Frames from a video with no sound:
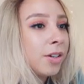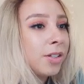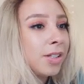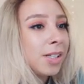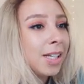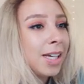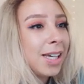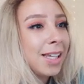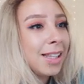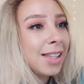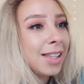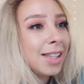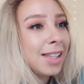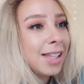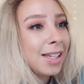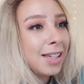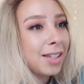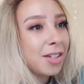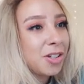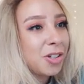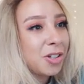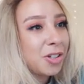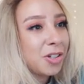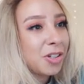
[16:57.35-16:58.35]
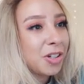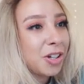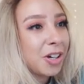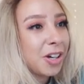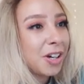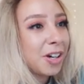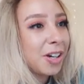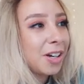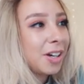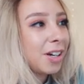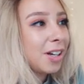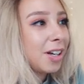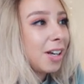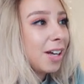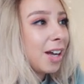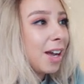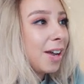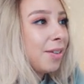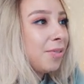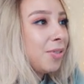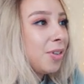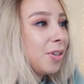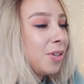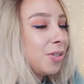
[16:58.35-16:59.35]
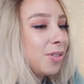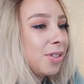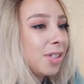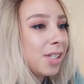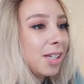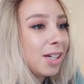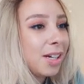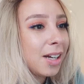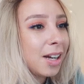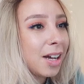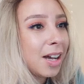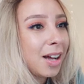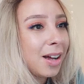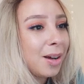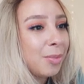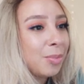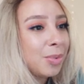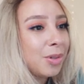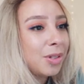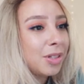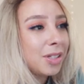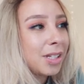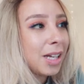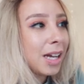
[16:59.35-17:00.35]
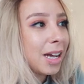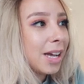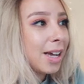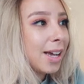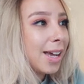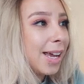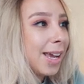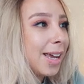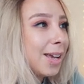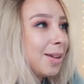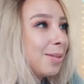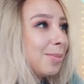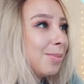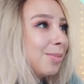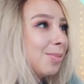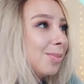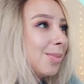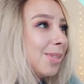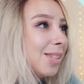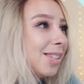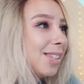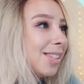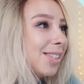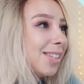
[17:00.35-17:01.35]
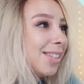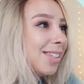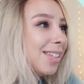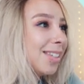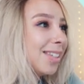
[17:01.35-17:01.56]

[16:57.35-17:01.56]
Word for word: There's like this shirt. I've used it a couple times.